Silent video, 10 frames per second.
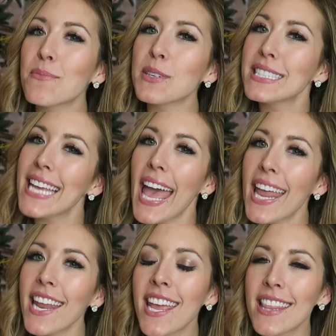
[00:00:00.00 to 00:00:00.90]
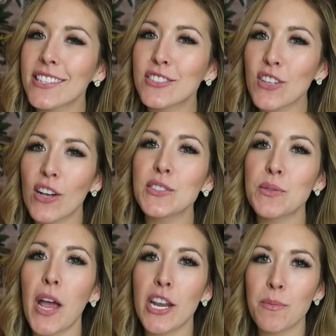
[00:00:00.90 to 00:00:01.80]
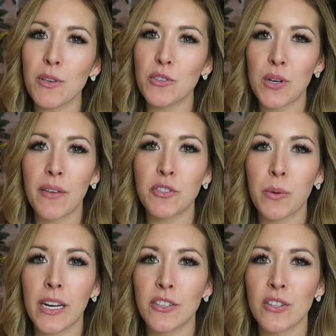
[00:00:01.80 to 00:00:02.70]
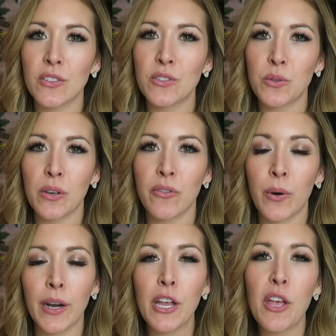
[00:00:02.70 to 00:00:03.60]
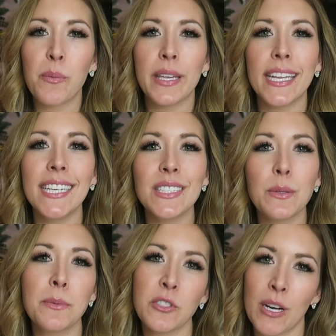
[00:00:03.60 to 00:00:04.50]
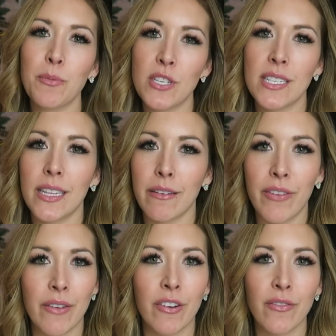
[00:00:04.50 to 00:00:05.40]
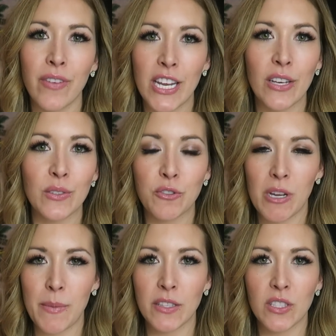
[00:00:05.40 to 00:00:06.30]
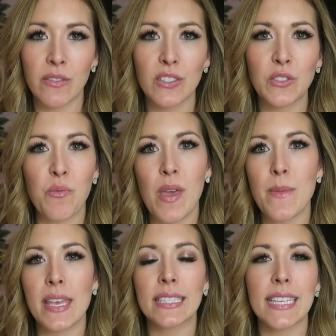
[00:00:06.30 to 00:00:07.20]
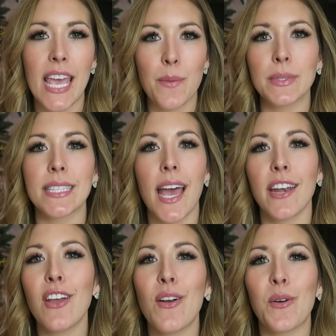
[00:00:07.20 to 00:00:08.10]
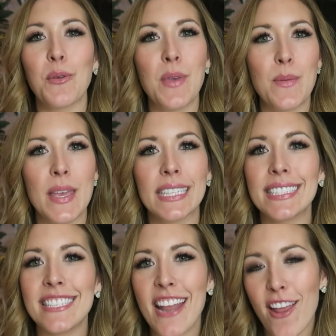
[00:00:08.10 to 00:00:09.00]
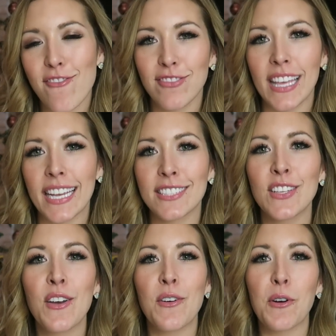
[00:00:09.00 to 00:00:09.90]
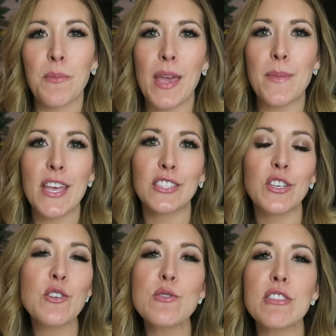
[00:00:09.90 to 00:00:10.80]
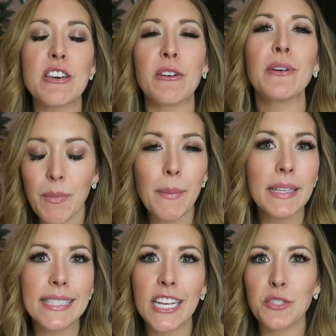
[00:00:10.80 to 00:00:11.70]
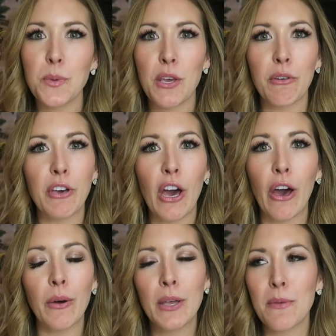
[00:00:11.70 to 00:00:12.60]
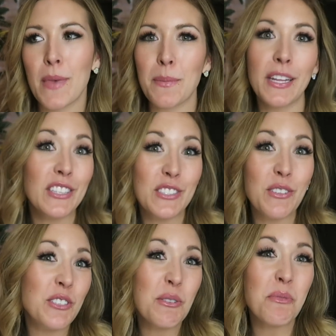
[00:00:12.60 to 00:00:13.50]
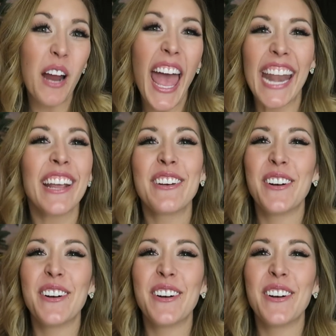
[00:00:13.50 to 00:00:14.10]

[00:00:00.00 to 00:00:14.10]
number 10, this is also an item you shouldn't have to run out to the store for, but getting a subscription to their favorite video streaming service. So maybe it's Amazon, or maybe it's Netflix, or maybe it's Hulu, maybe it's HBO Go, maybe it's YouTube Red,